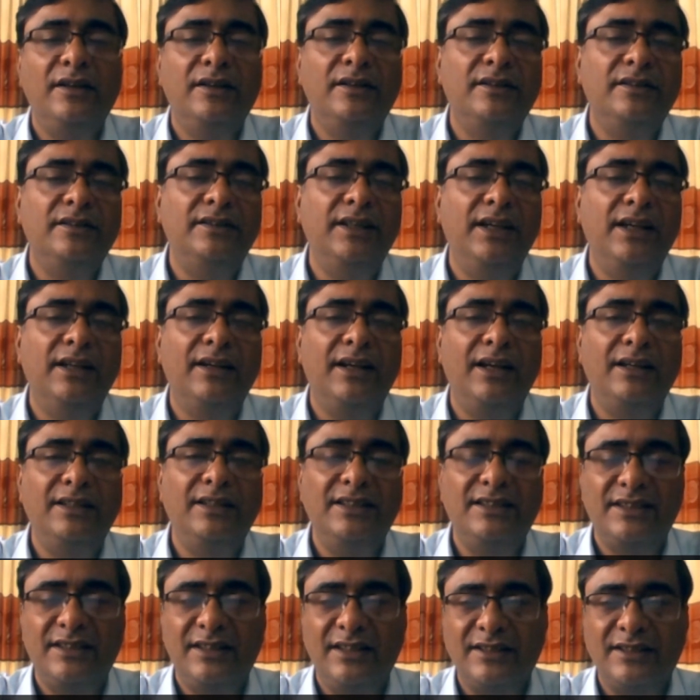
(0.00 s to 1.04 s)
Then I
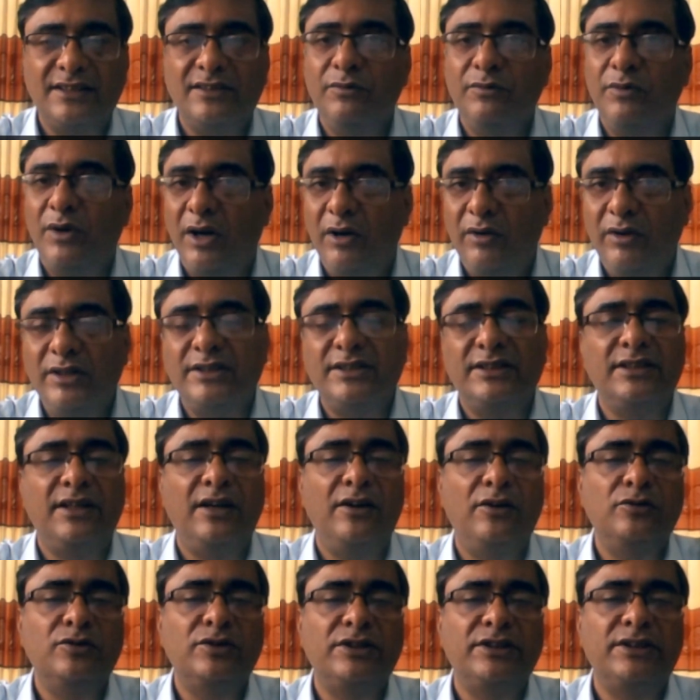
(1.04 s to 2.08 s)
discussed vowel
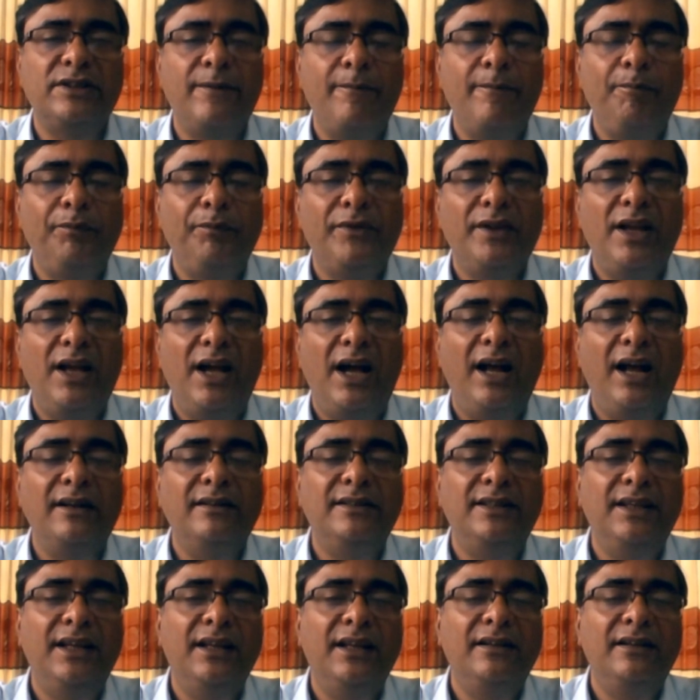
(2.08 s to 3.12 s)
sounds,
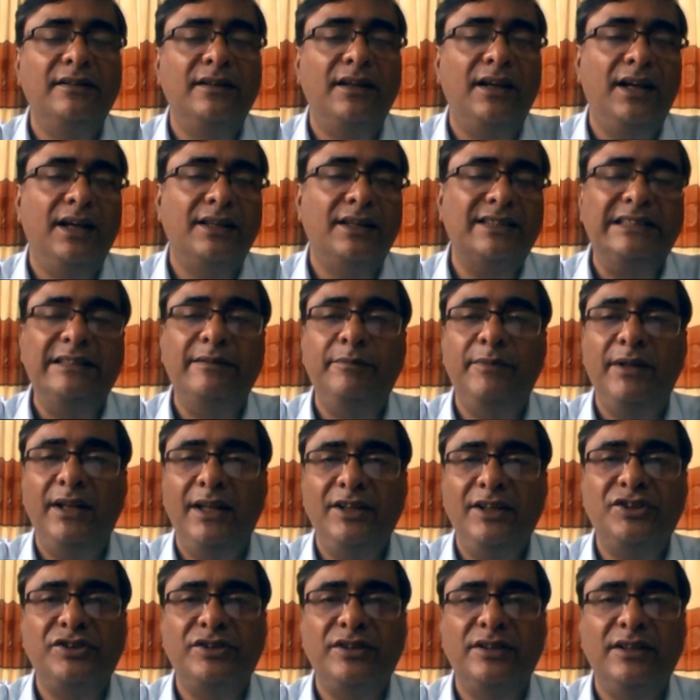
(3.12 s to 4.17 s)
and then
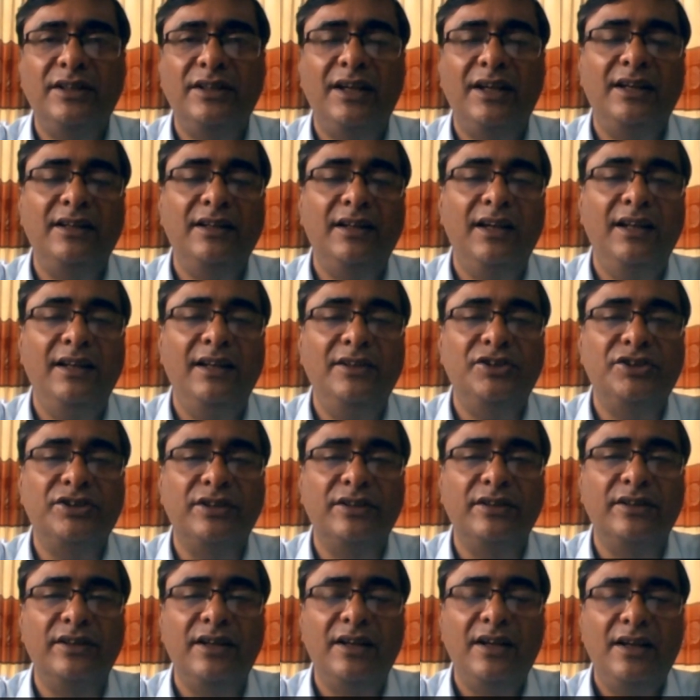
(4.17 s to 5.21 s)
assimilation and
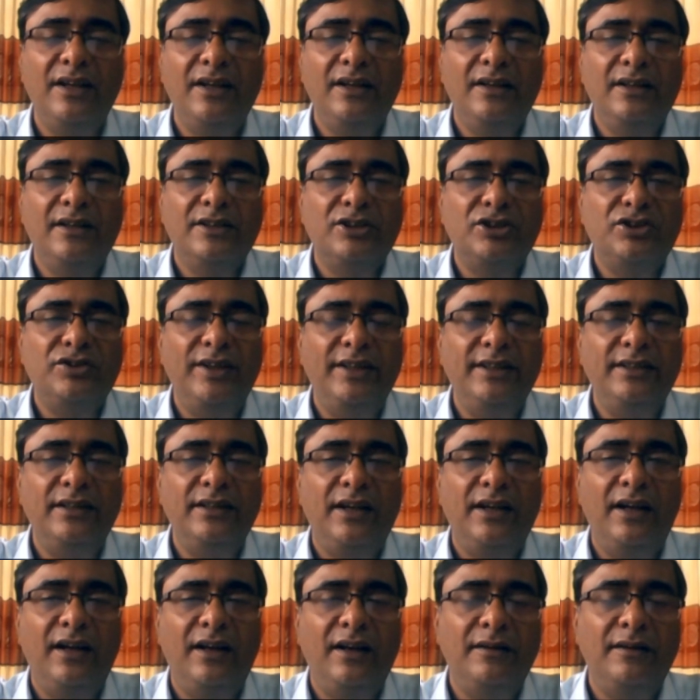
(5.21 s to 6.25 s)
elision. So in
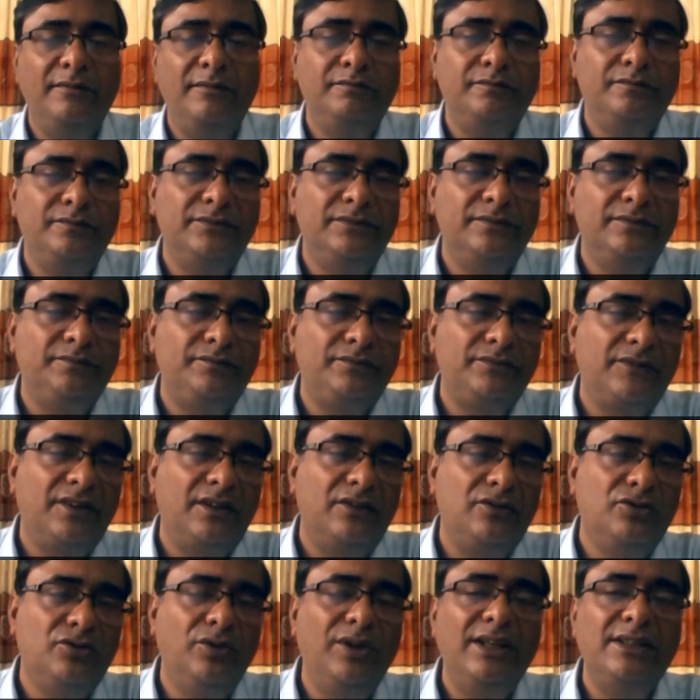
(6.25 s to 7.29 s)

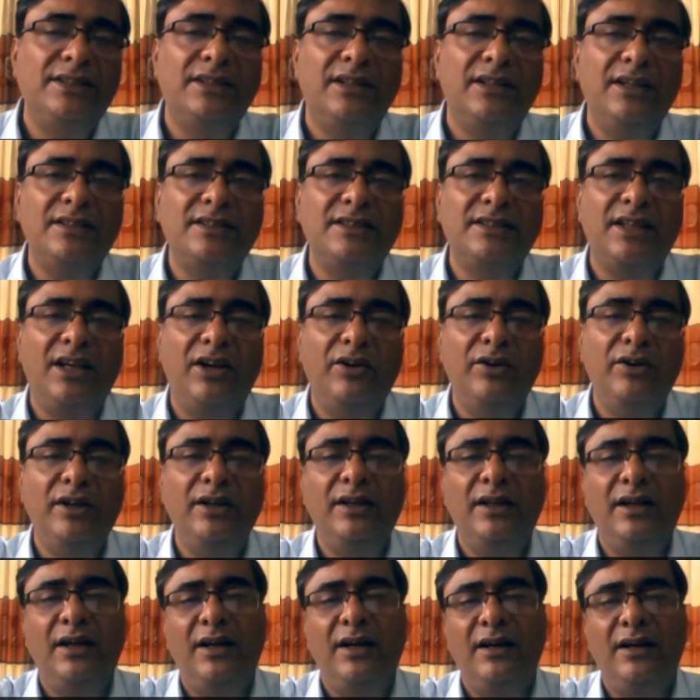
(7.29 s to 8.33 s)
today's class, I
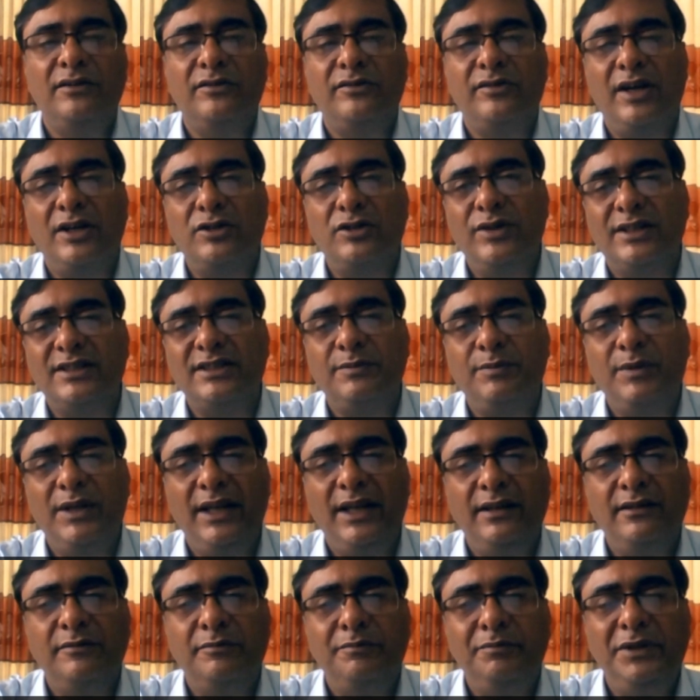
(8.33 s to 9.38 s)
will try to
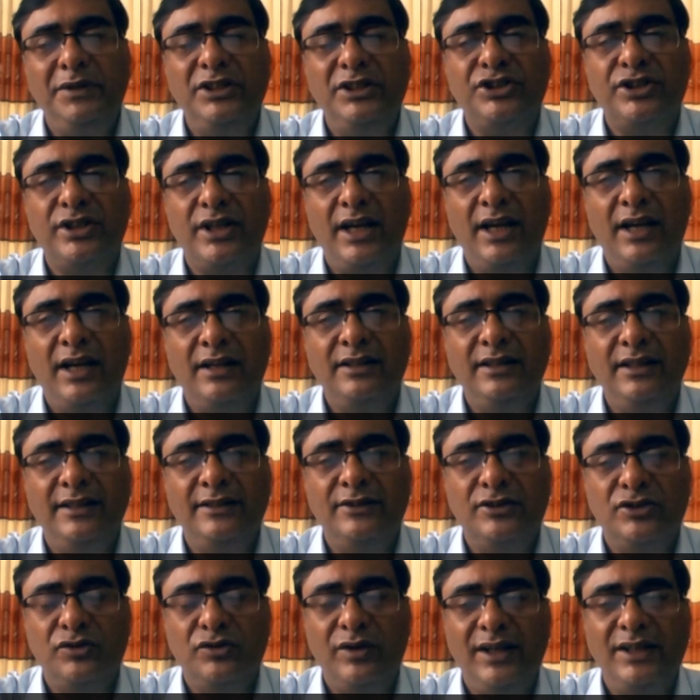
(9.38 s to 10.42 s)
explain pitch and
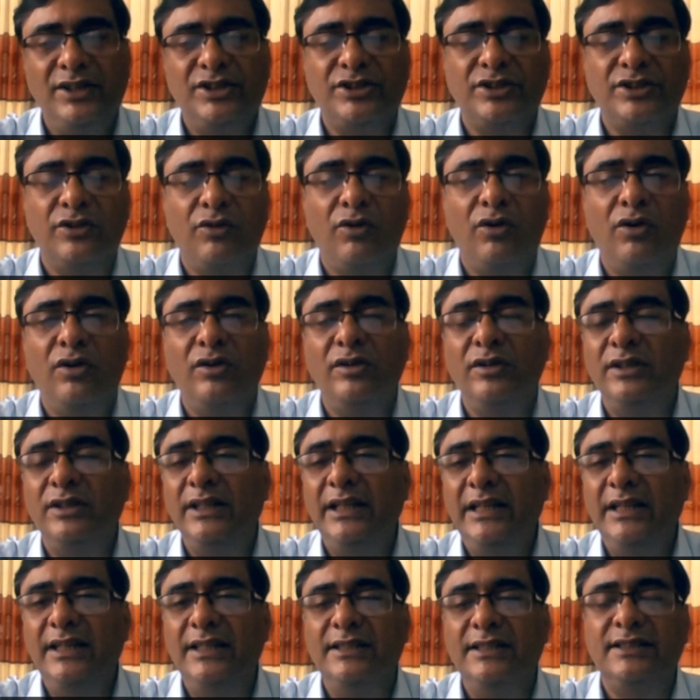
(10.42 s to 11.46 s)
intonation. All
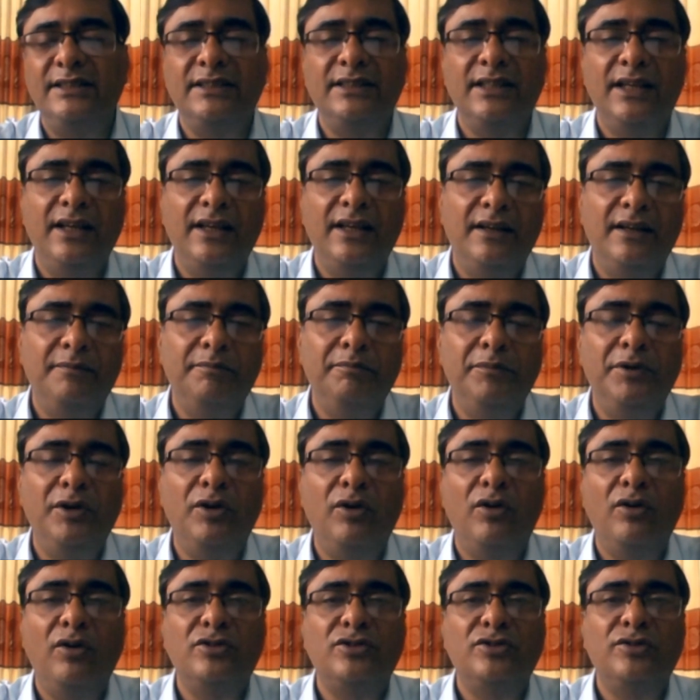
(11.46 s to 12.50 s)
these
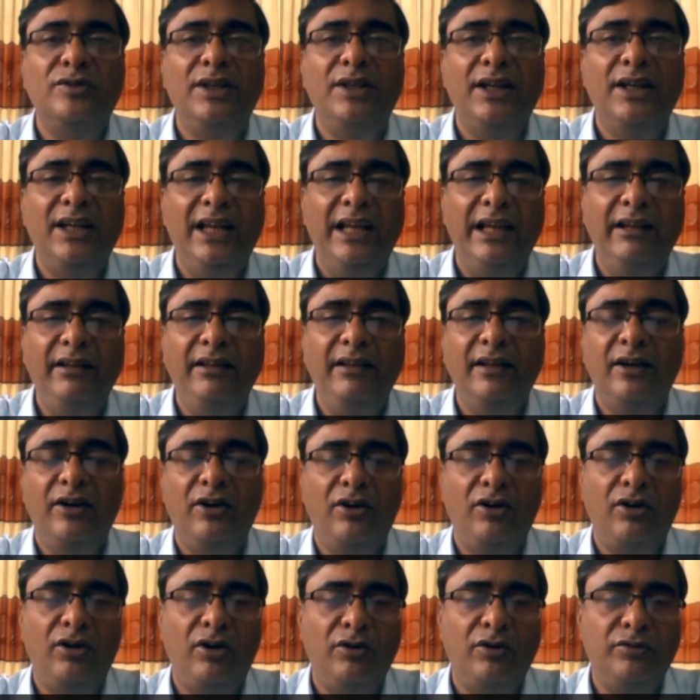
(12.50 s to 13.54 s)
belong to the area
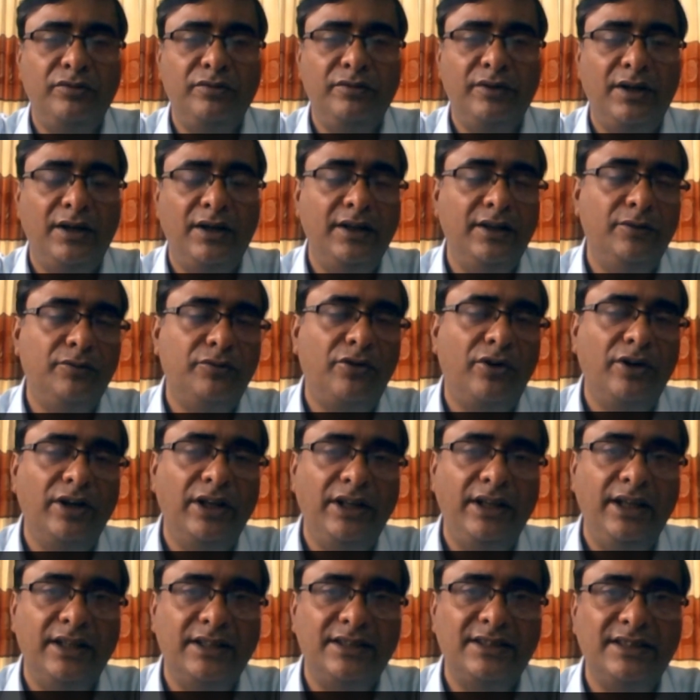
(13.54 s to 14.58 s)
of
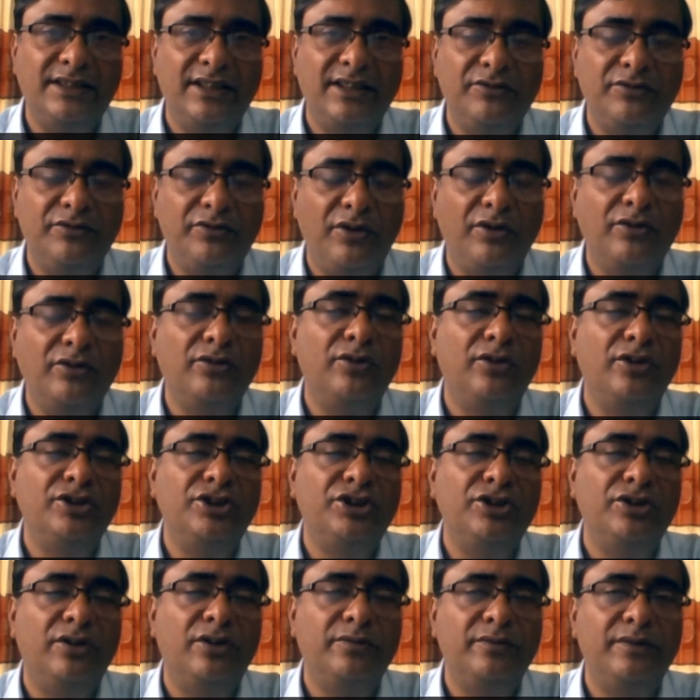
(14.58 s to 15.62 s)
phonetics and
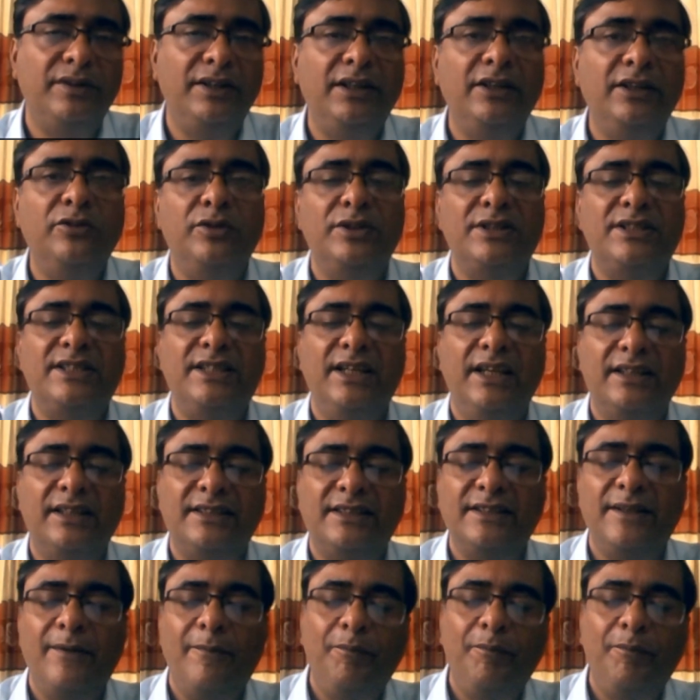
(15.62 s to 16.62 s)
phonology of linguistics.